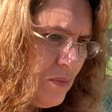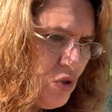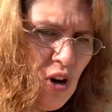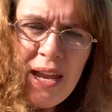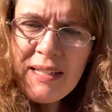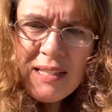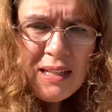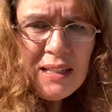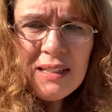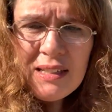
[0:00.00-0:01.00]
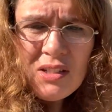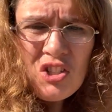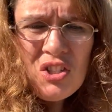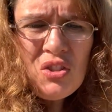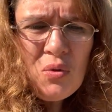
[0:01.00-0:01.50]
trying to
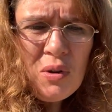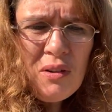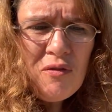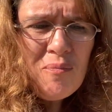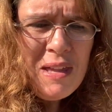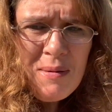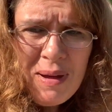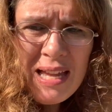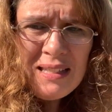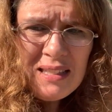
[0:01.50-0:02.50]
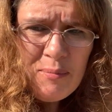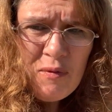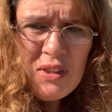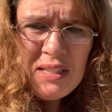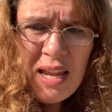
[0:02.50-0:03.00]
just sort of minimize some
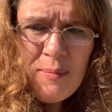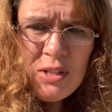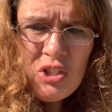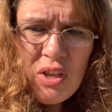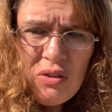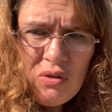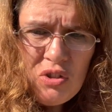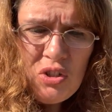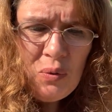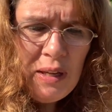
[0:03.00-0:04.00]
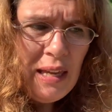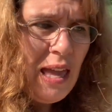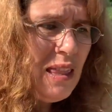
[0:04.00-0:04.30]
of the damage that they're doing.